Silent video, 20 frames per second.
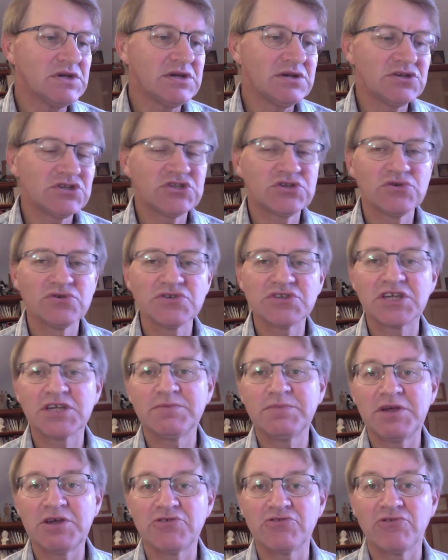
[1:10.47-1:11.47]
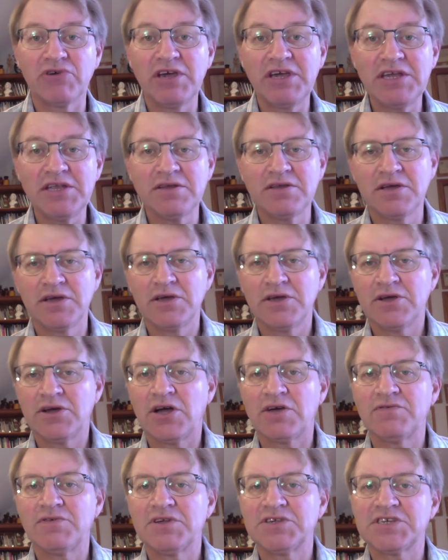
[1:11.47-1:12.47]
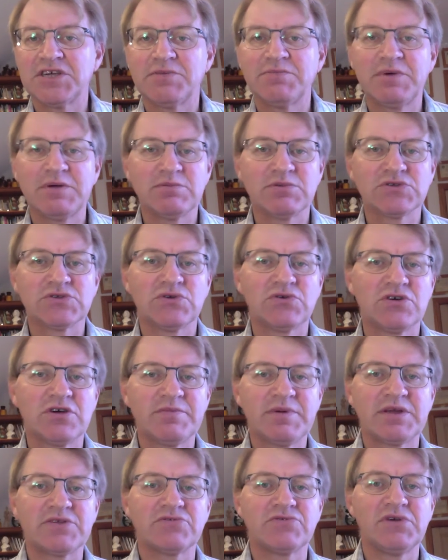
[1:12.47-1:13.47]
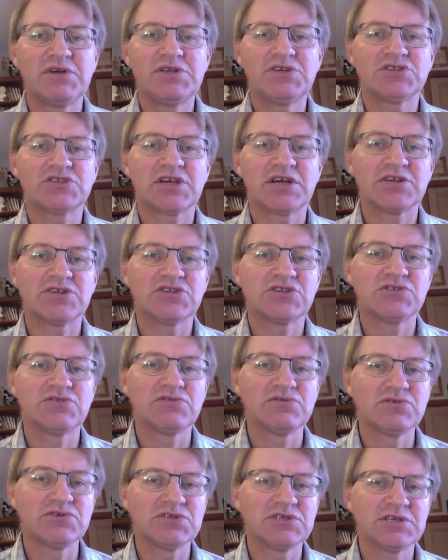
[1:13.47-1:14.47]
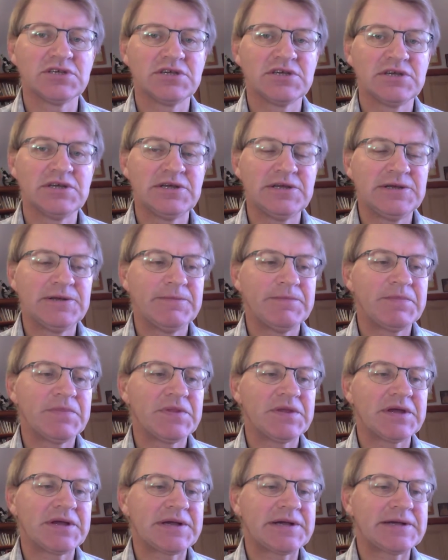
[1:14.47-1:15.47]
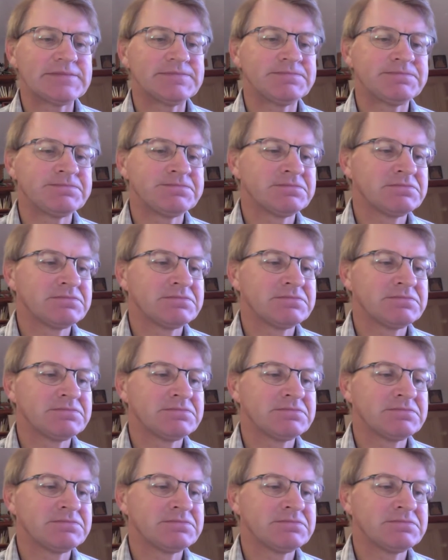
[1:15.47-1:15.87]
Stools can be green. I've heard some people talk about greenish coloured stools. And